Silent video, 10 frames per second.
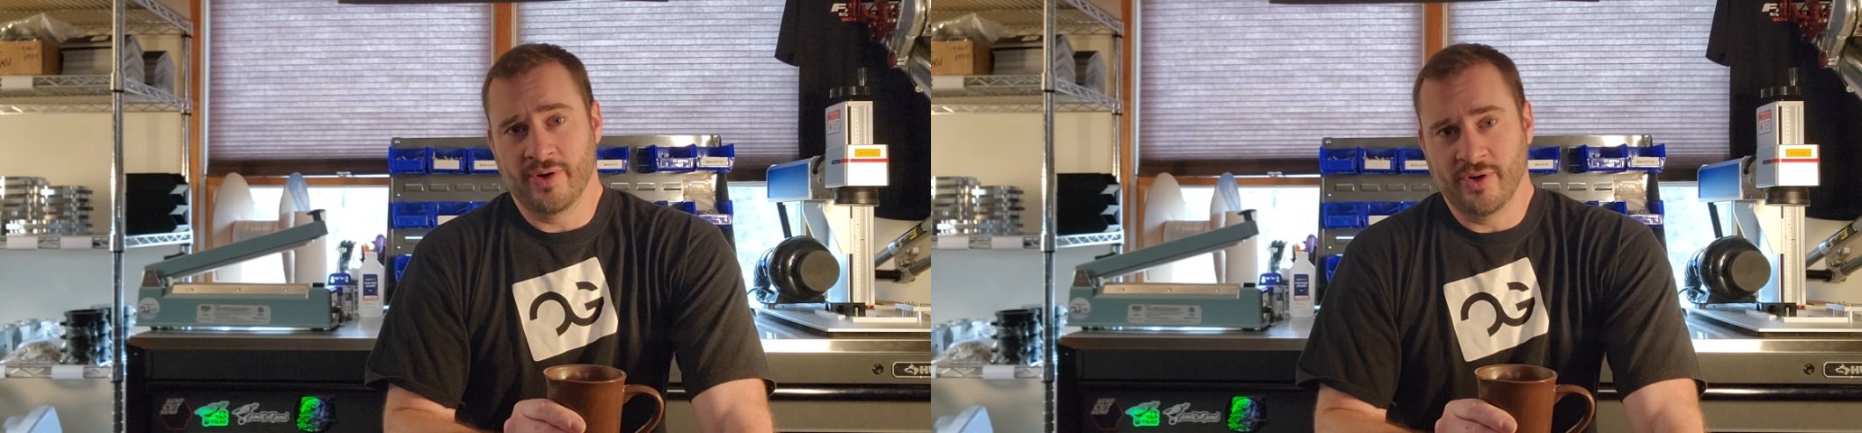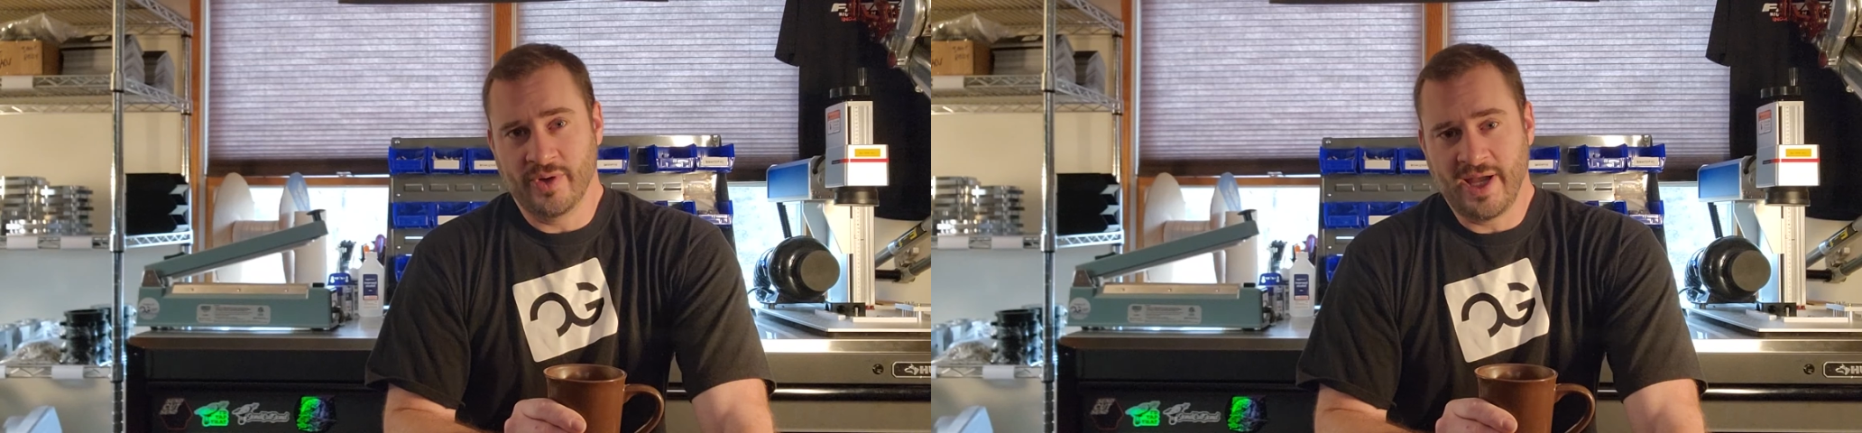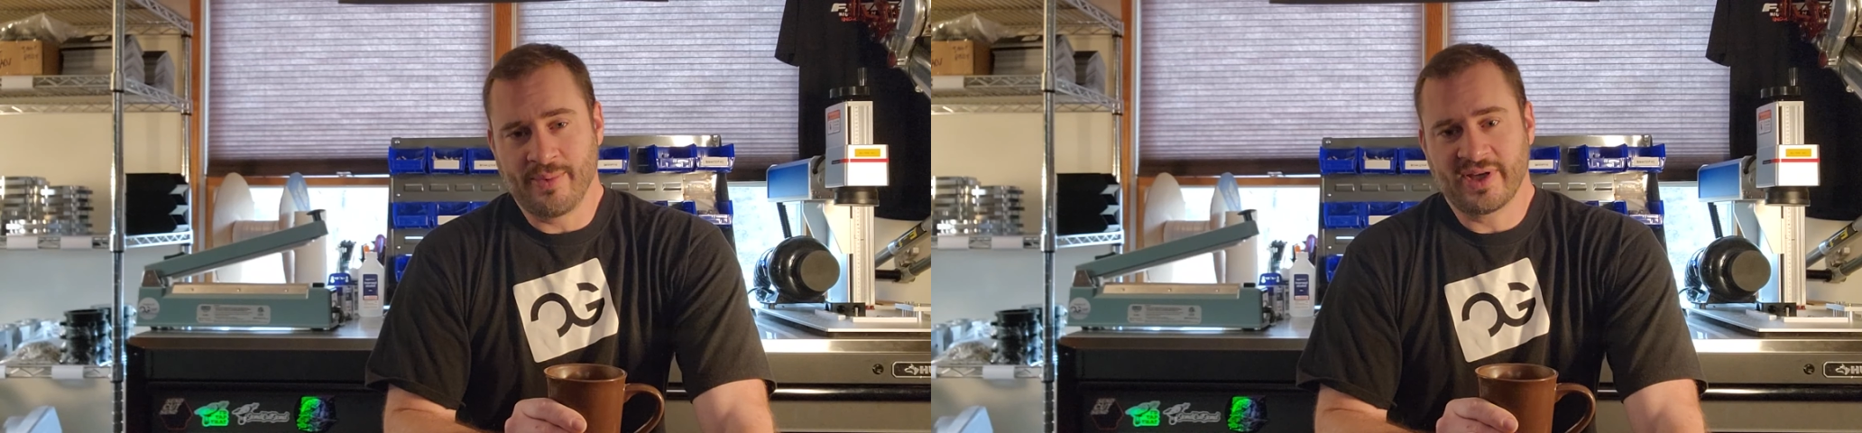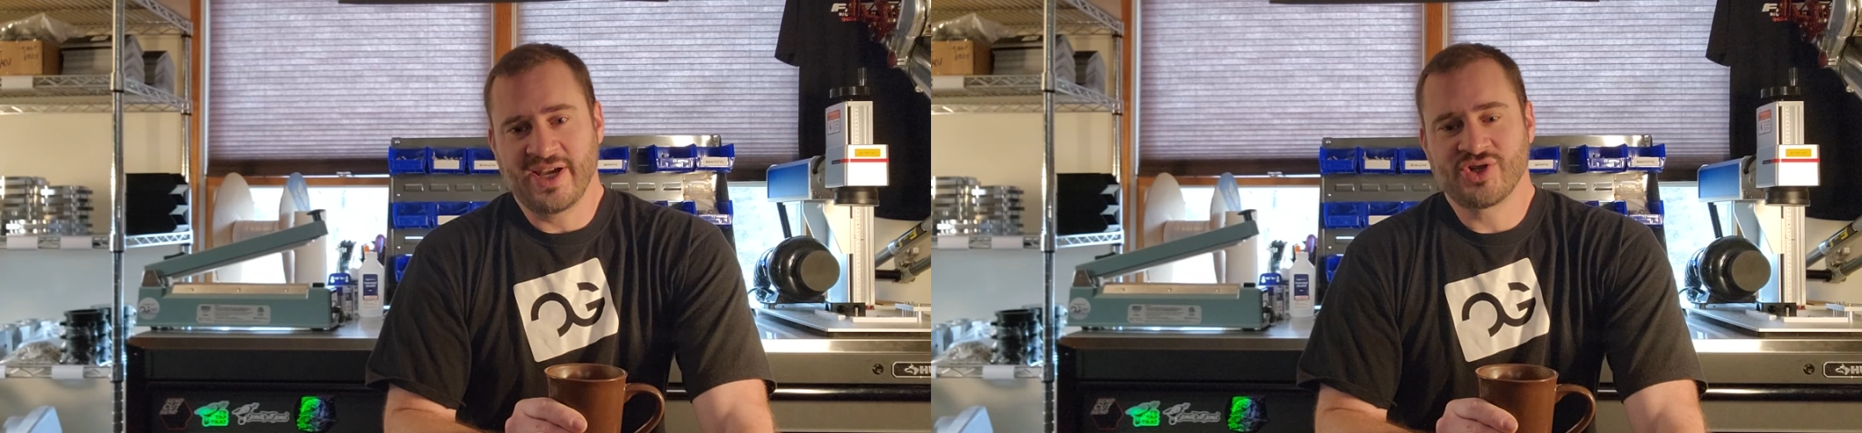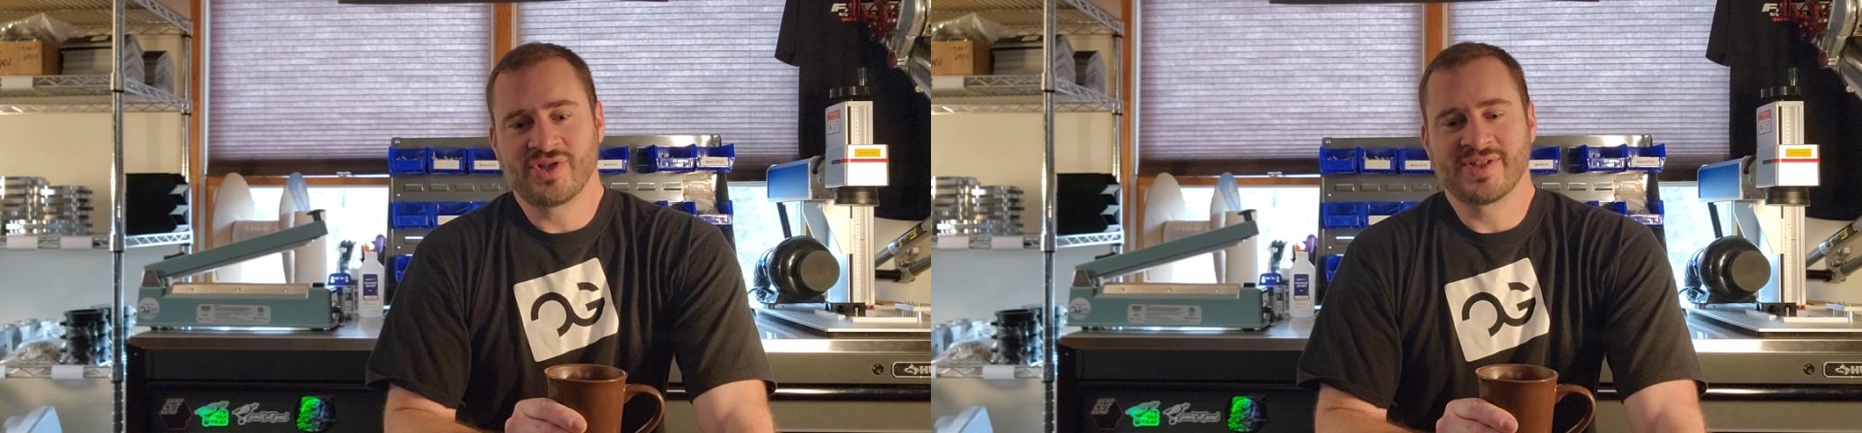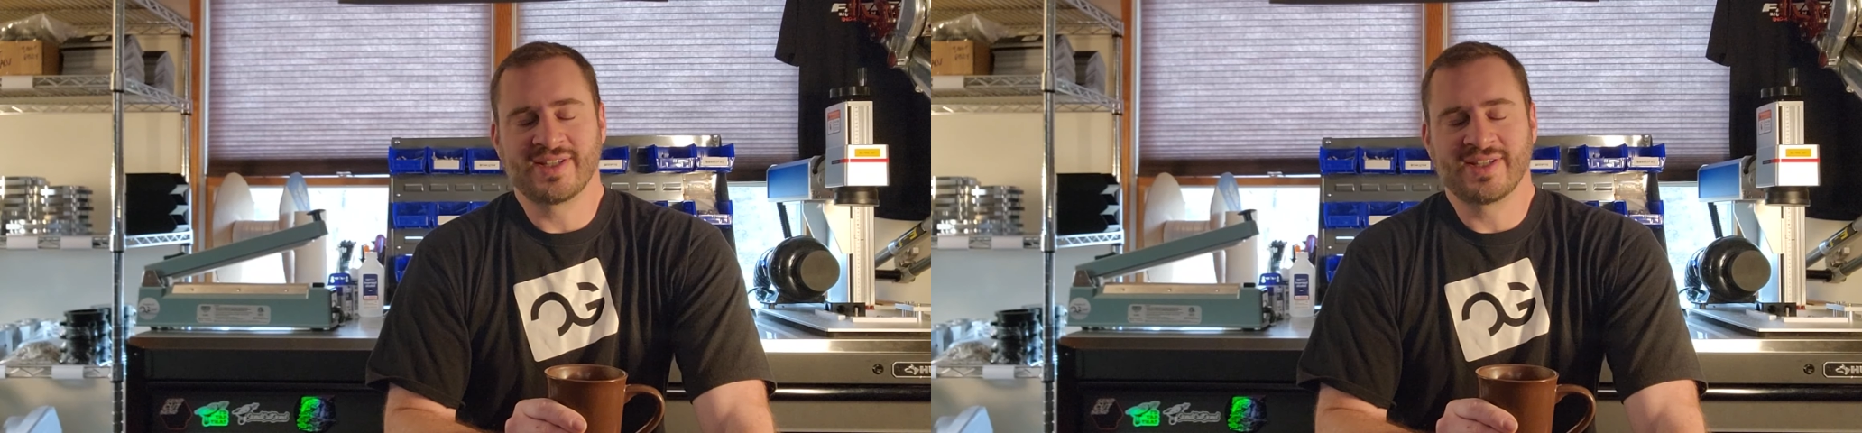and OE applications,